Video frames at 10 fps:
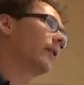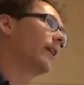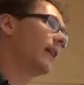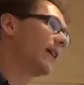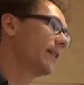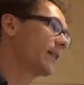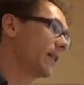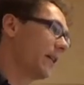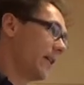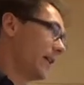
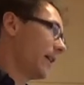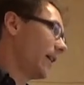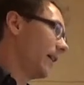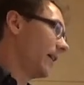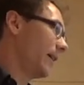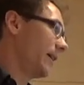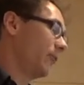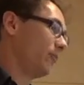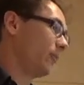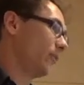delegate
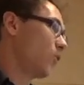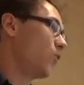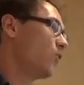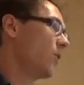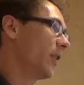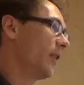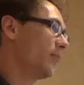who